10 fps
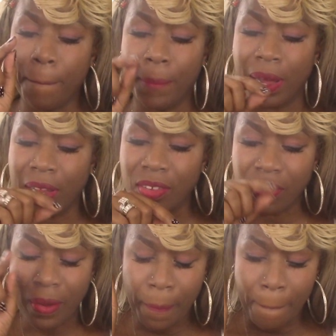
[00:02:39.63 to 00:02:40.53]

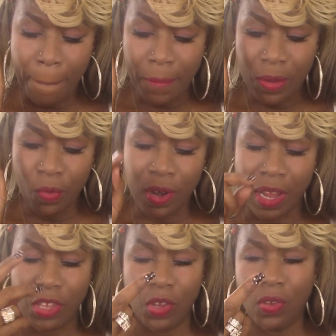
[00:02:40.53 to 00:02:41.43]
But when
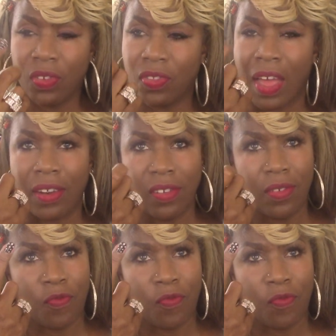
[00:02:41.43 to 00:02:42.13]
I use that